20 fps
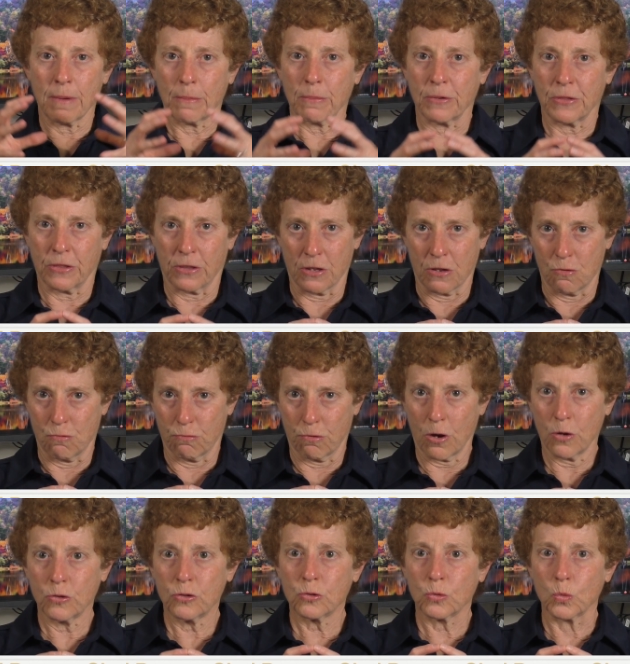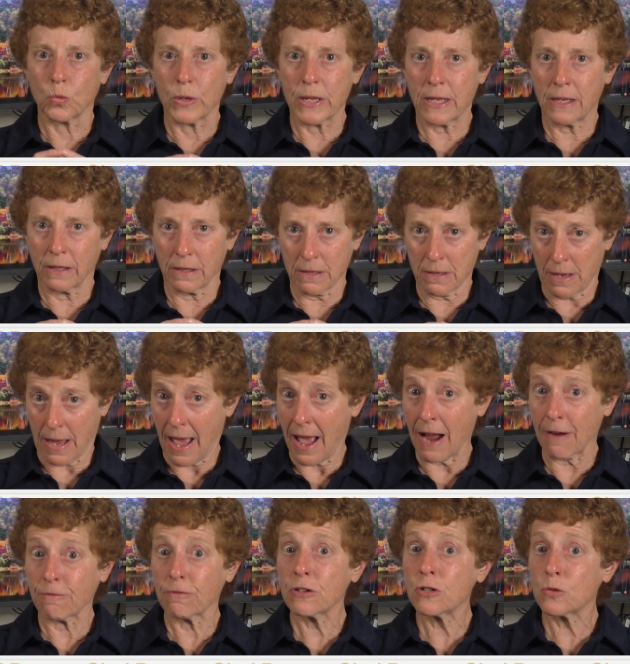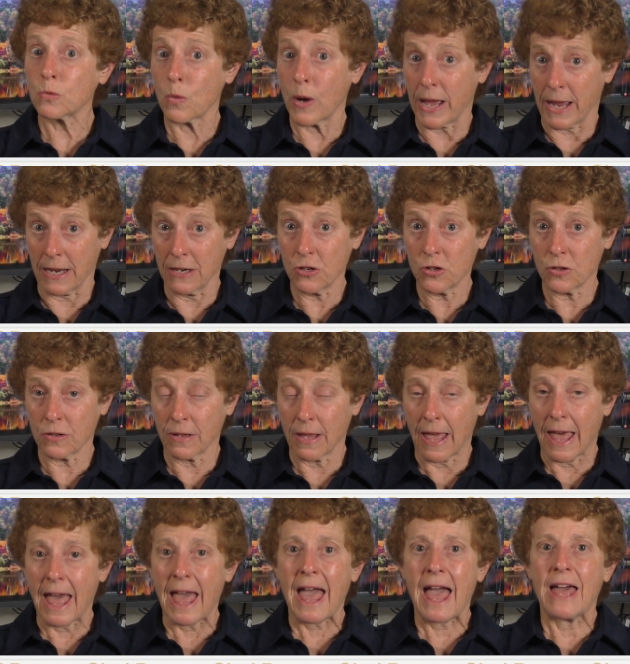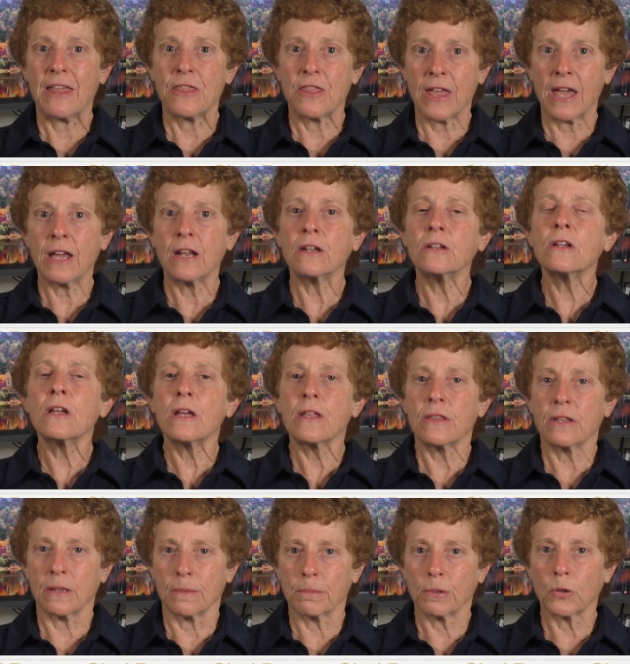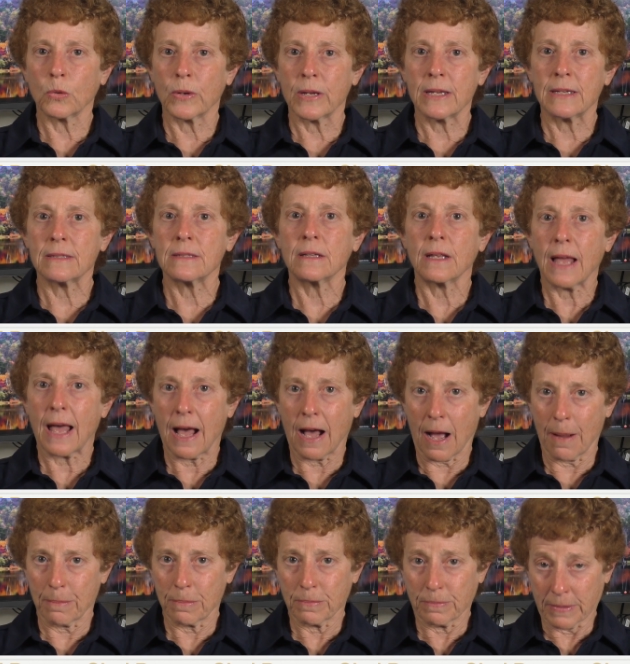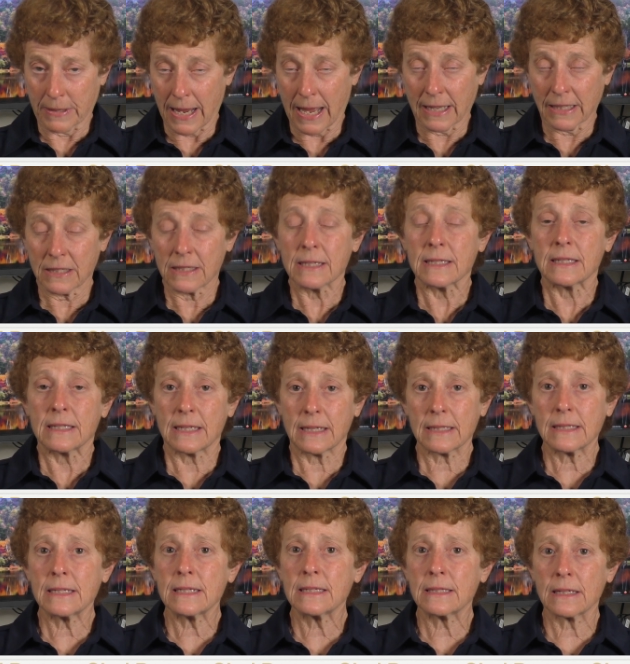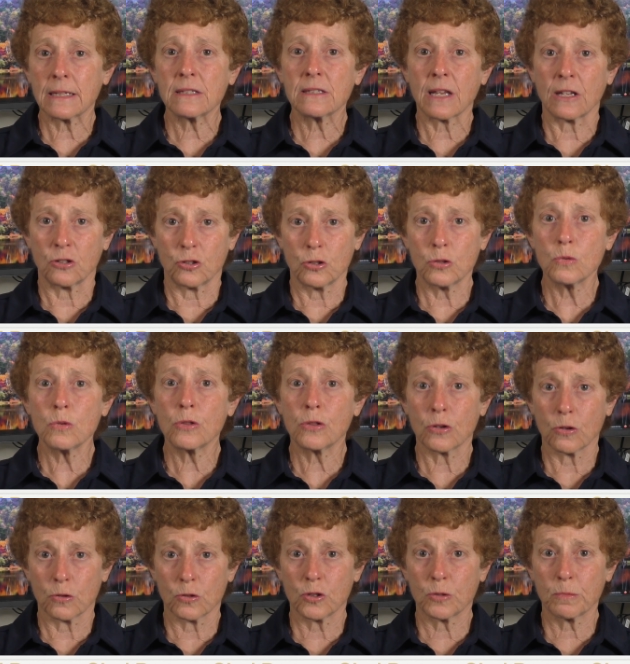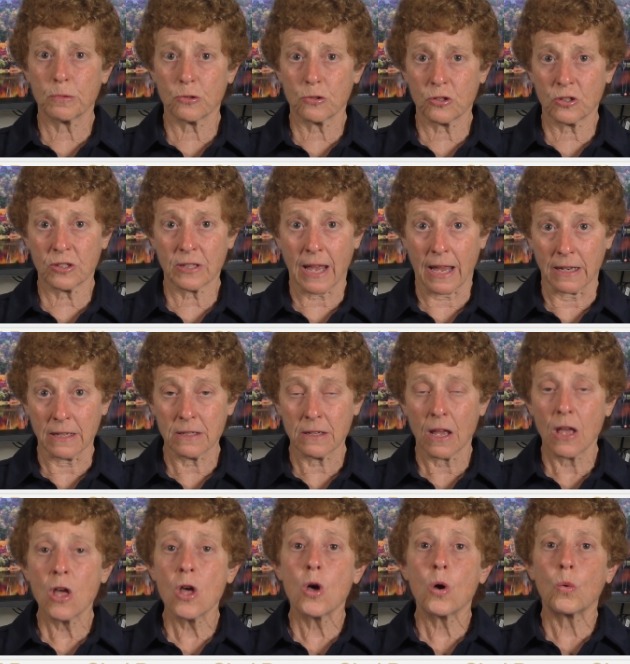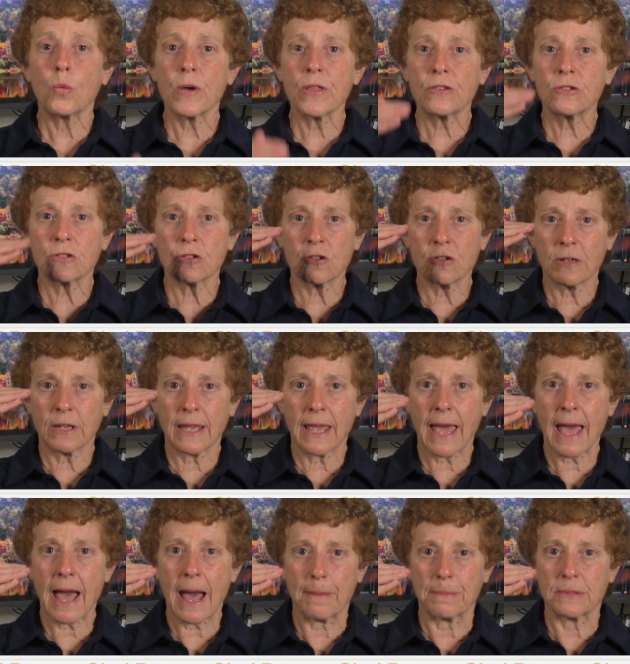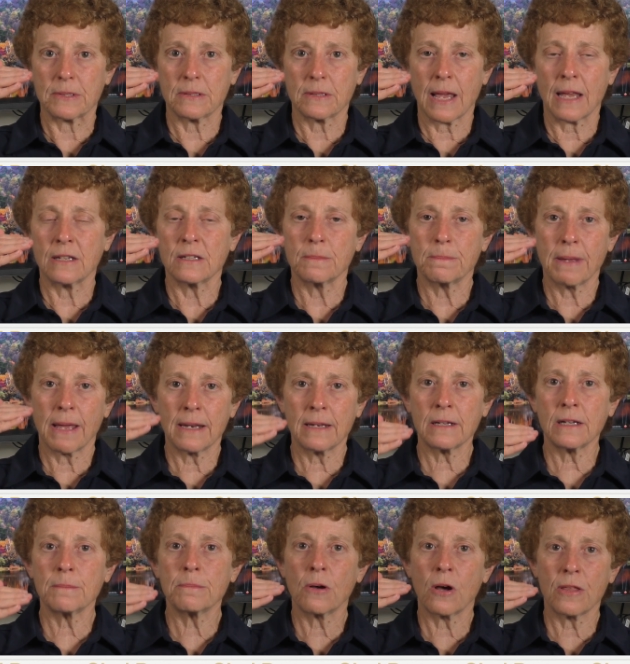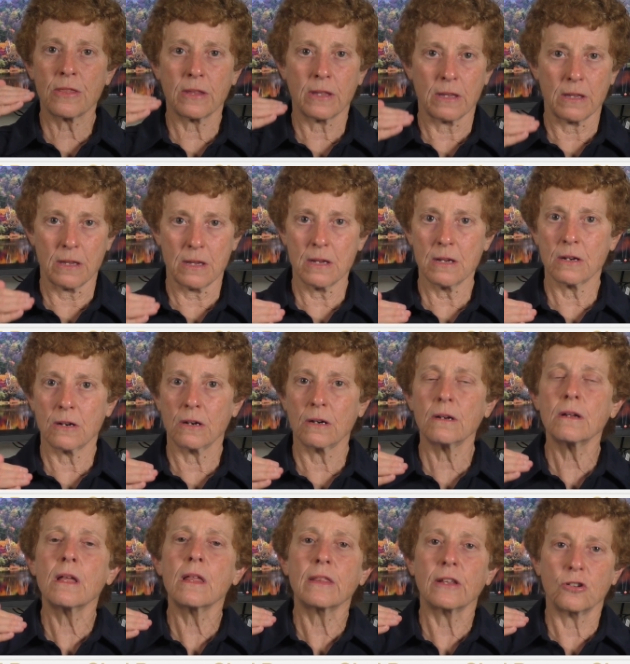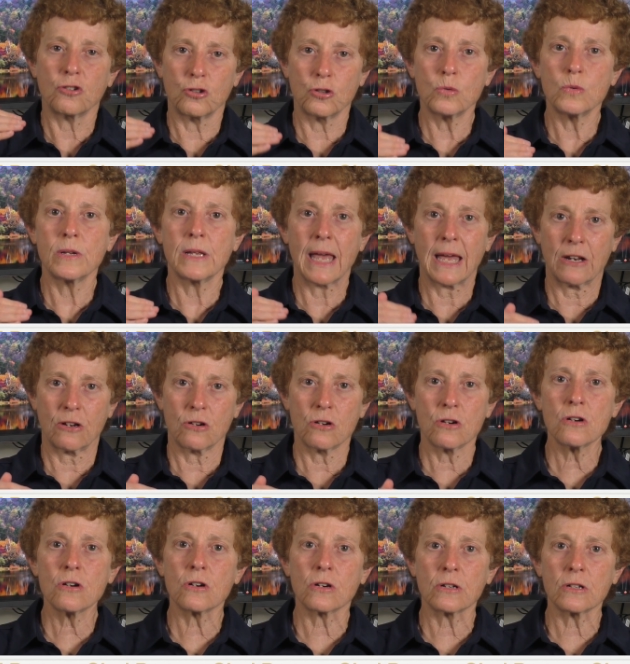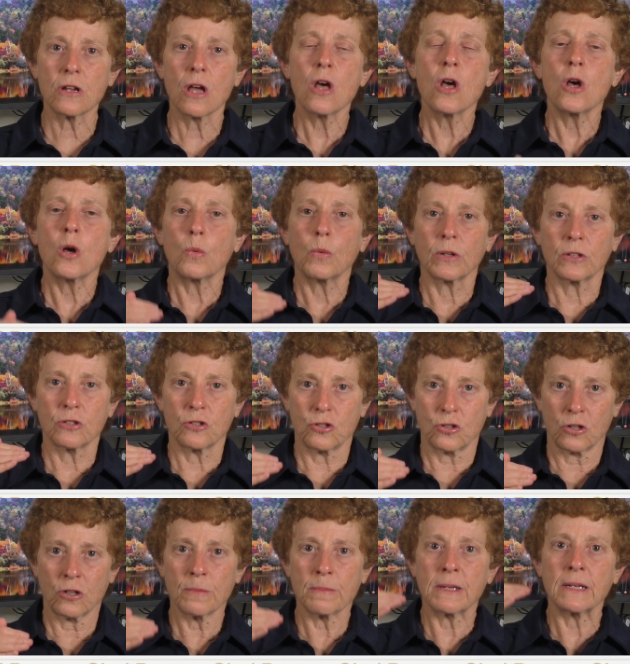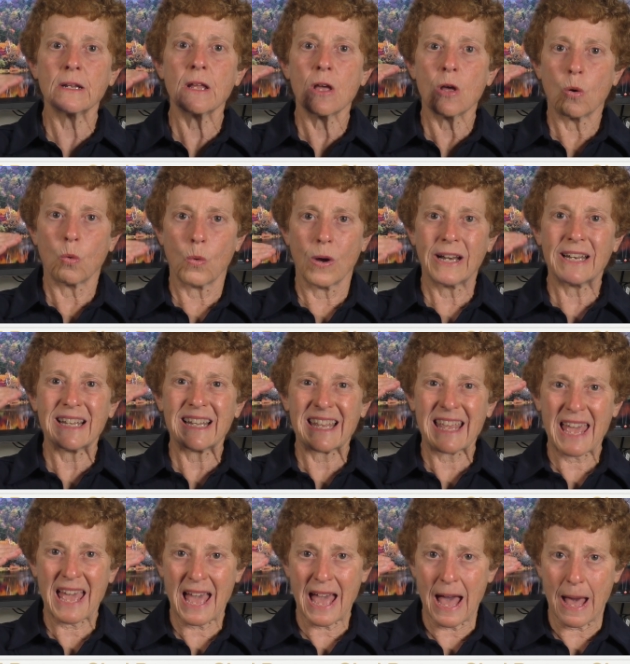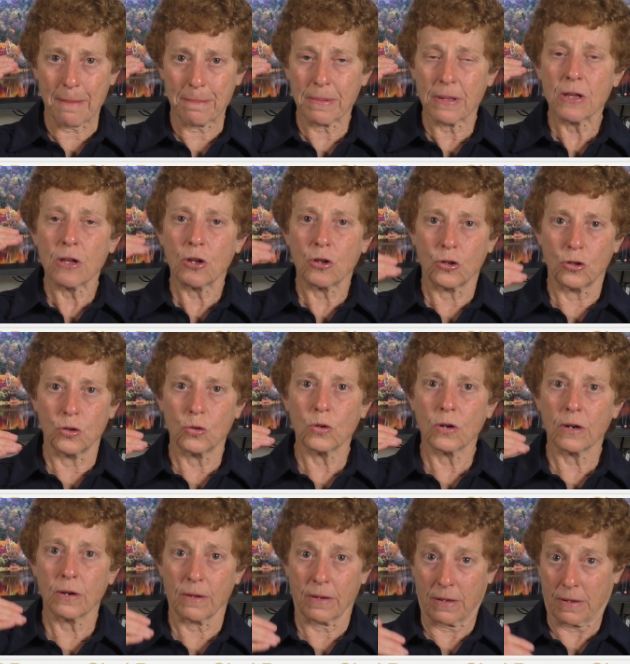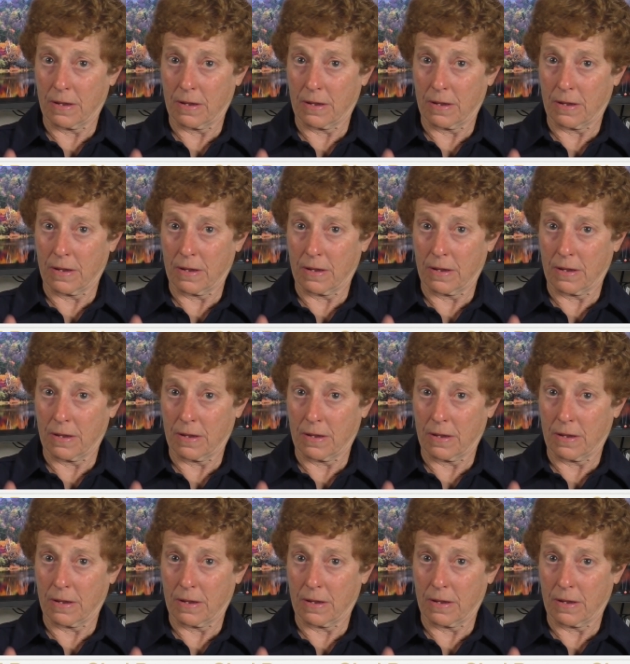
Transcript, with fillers: up with the gross weekly average wage, and then the employee gets 66 and two thirds percent with certain caps, and depending upon the year that you get hurt will determine what cap your